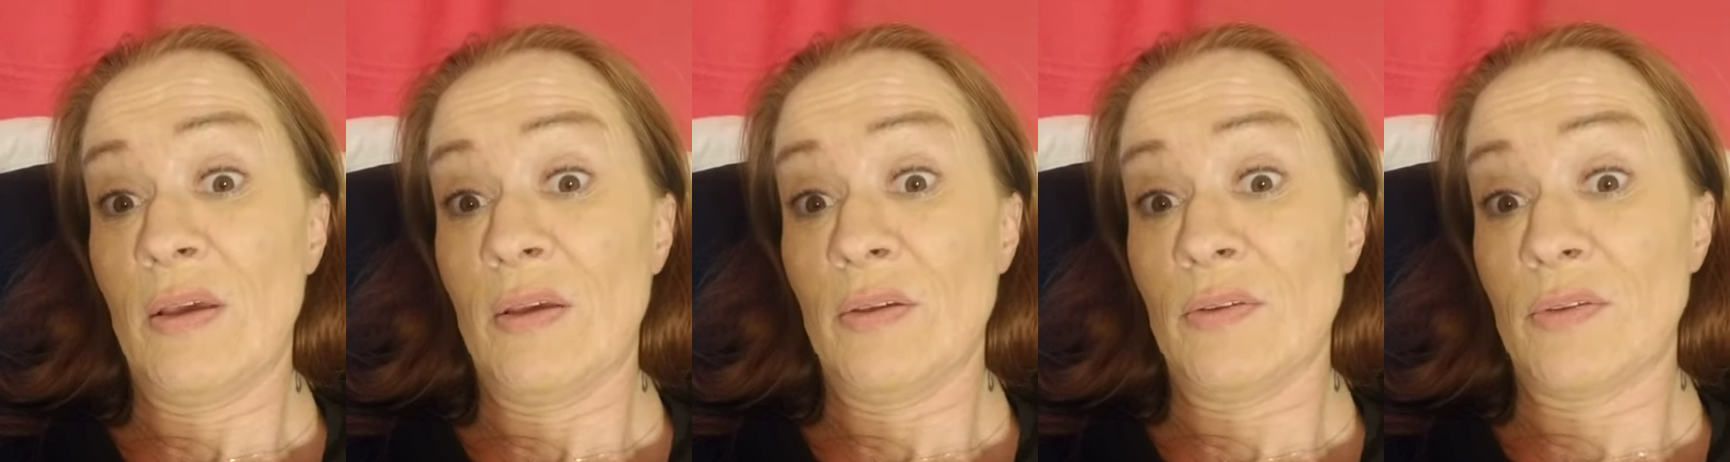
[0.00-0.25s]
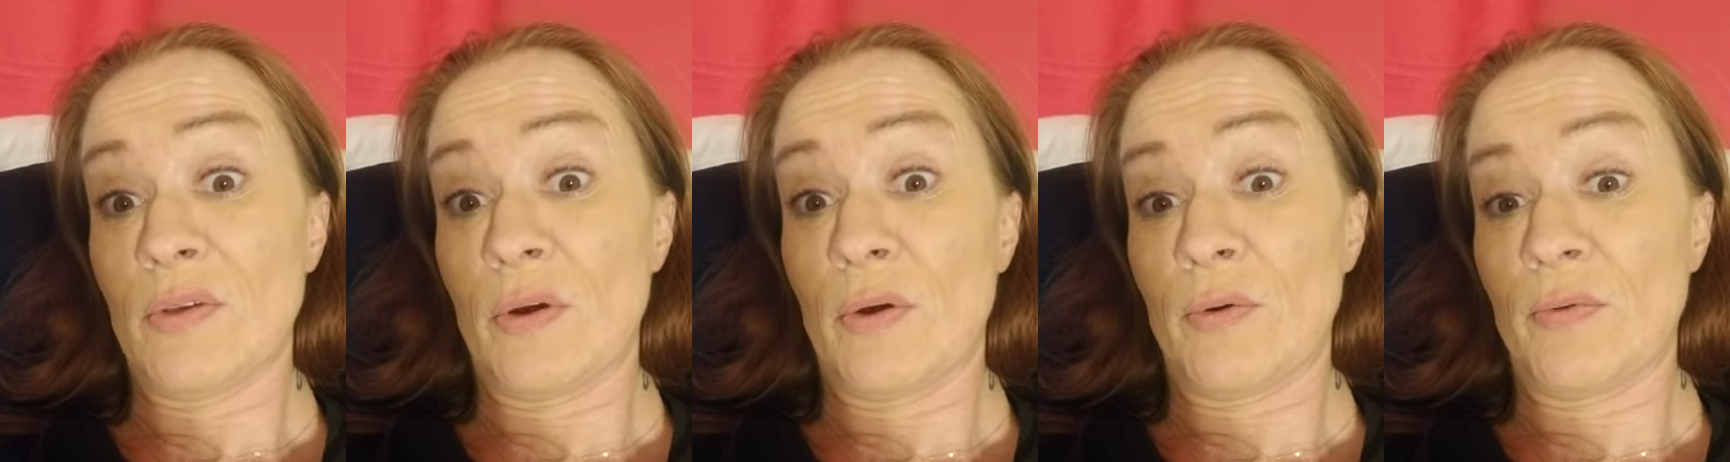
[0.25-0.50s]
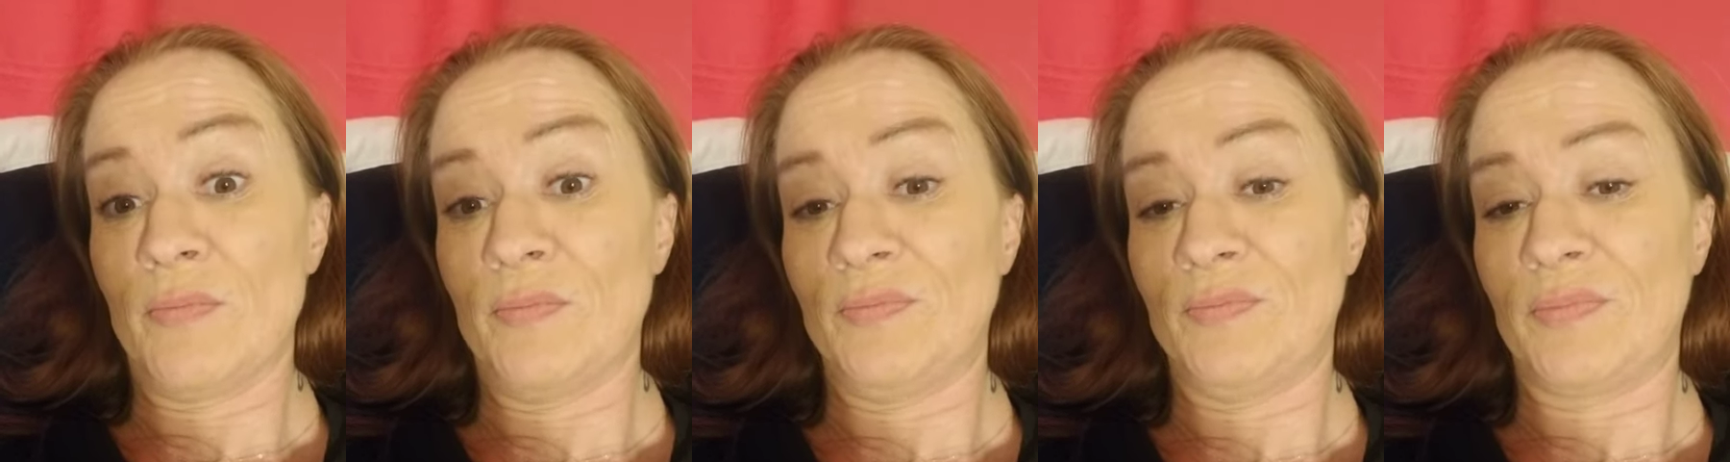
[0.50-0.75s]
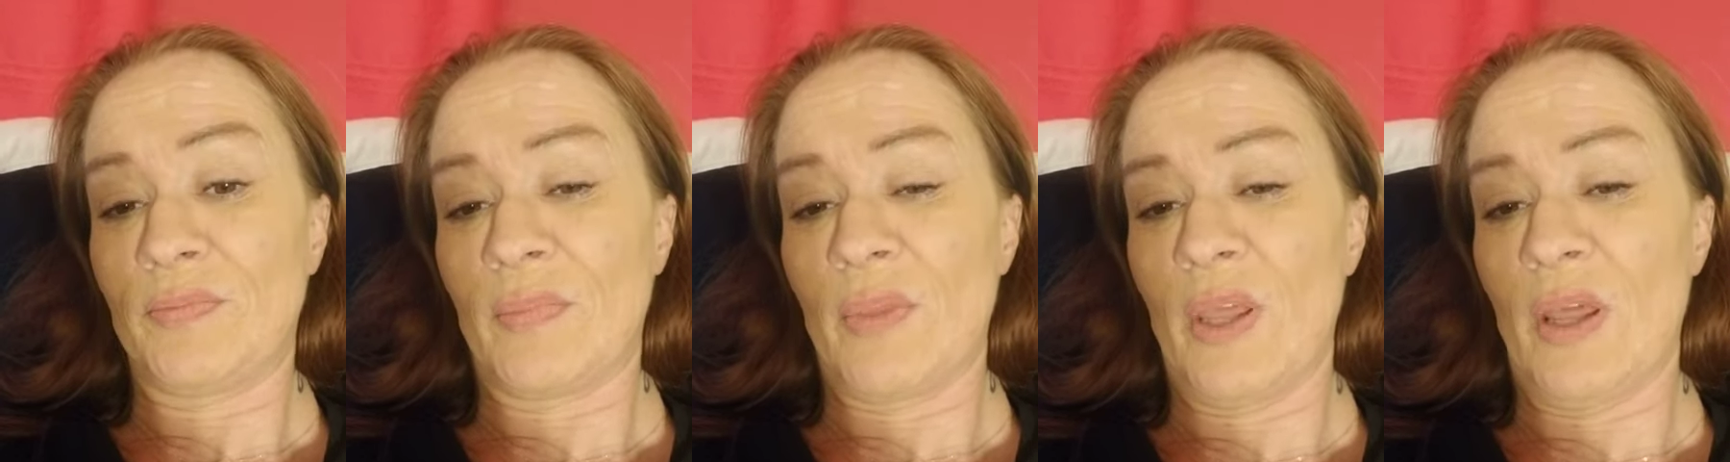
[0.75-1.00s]
So
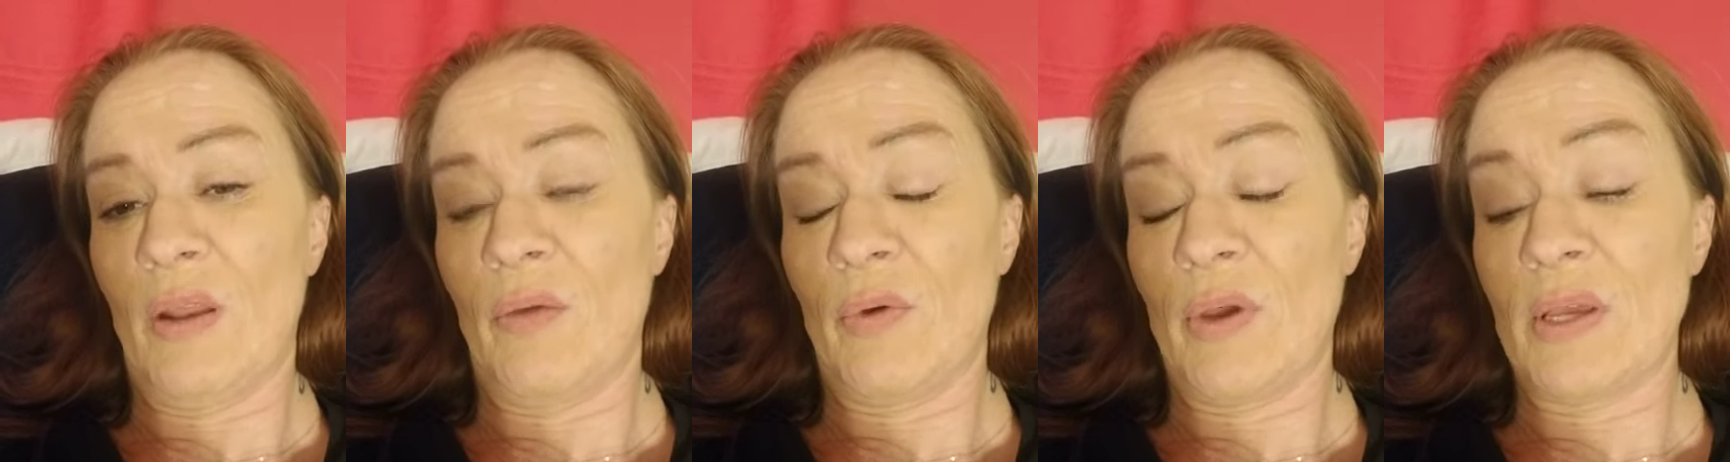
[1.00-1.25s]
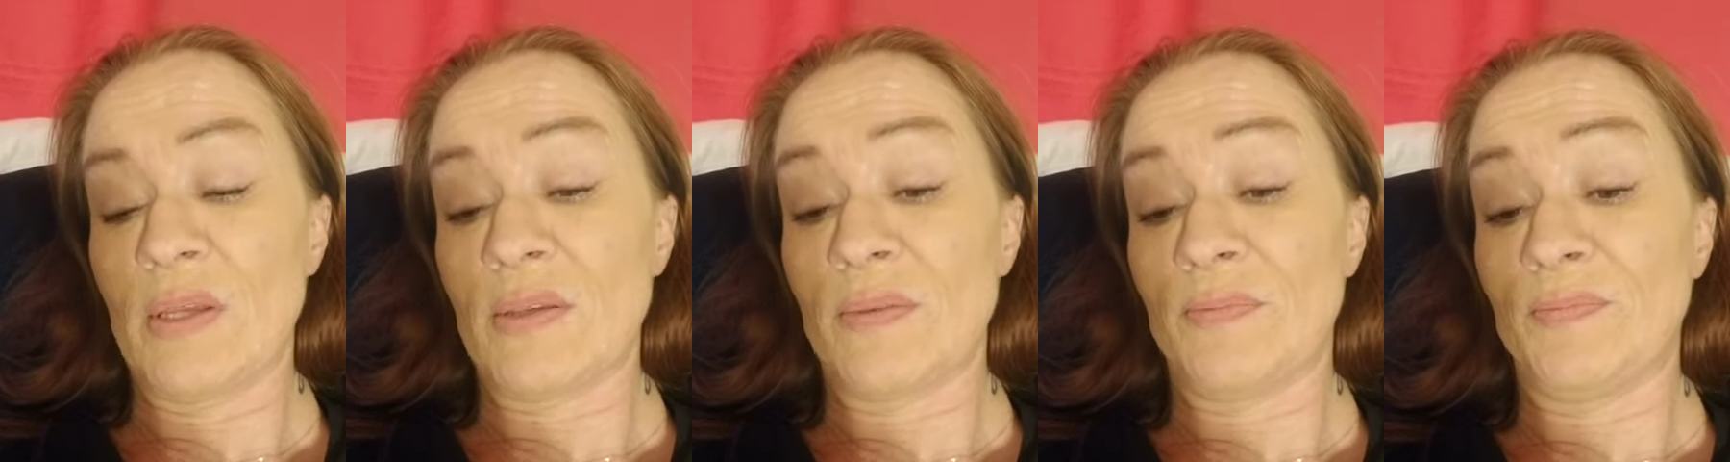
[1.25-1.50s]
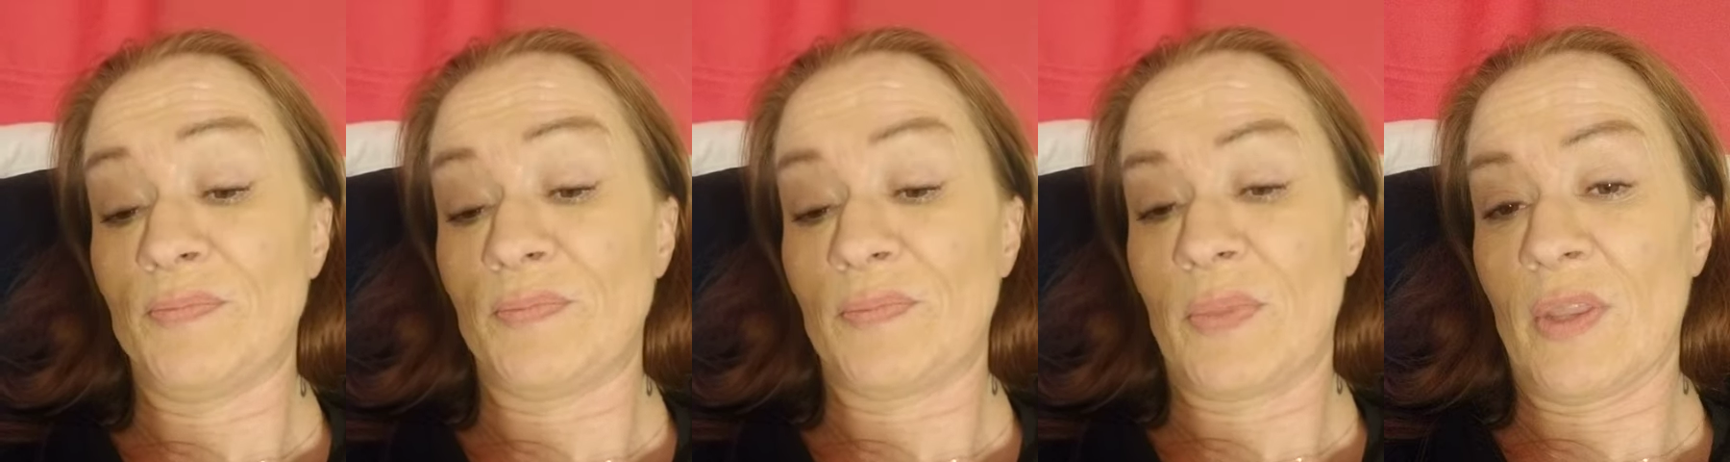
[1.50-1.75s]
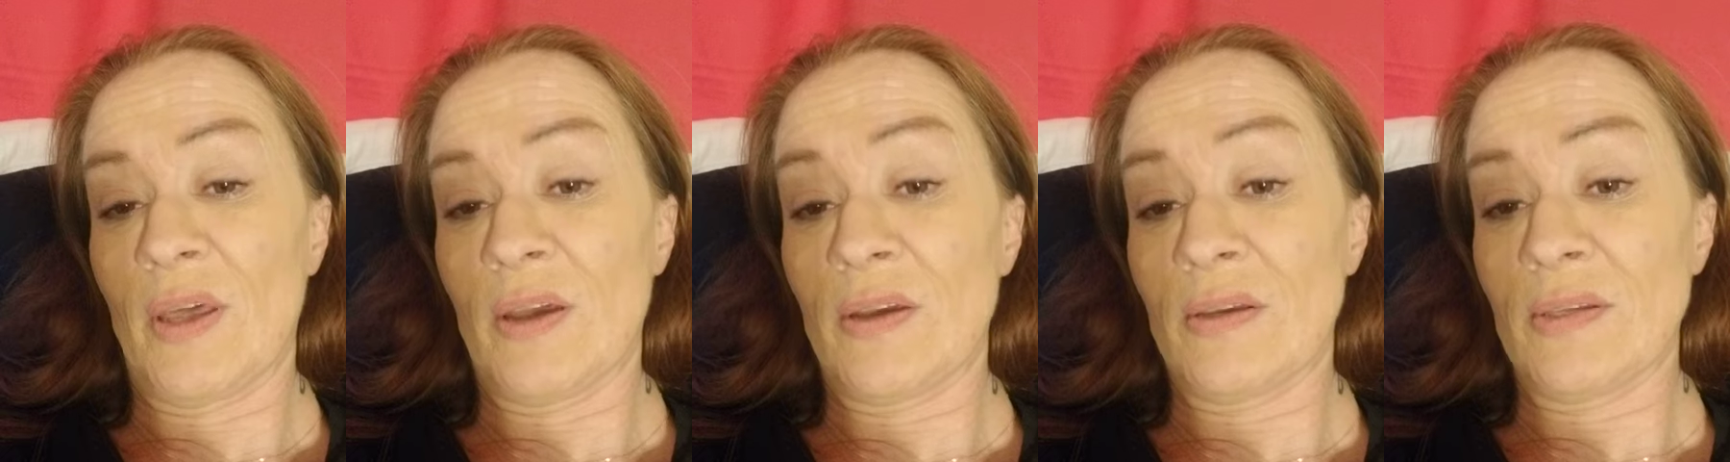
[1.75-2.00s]
anyways,
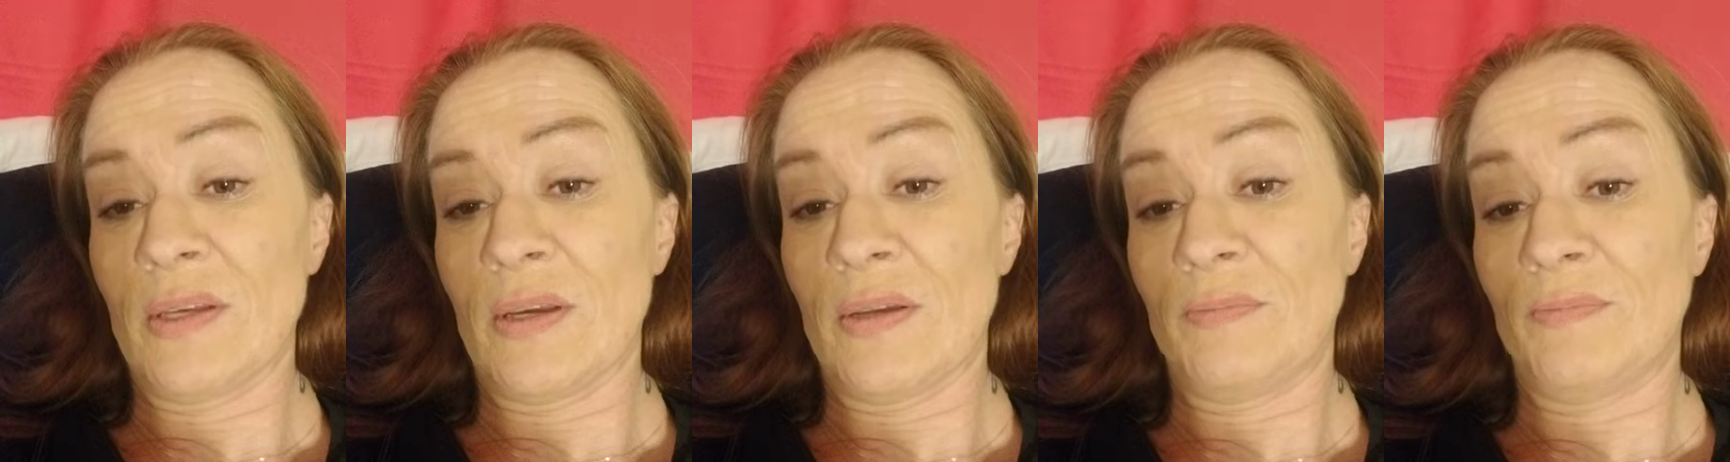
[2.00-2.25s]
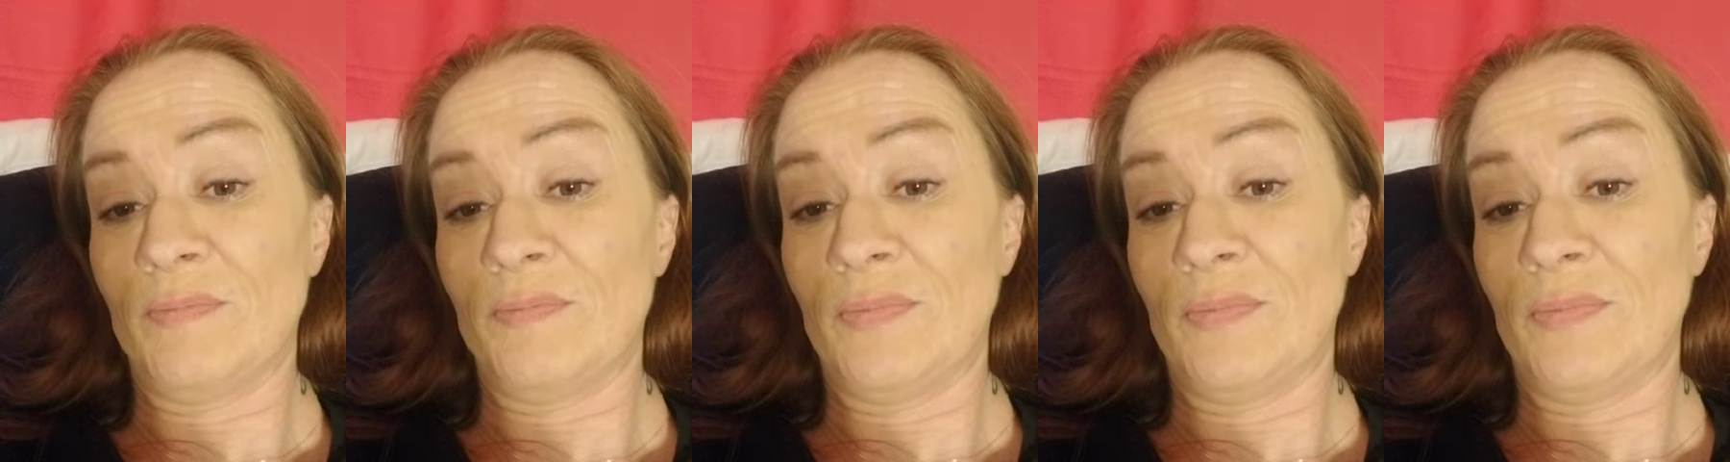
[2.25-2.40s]
like I said,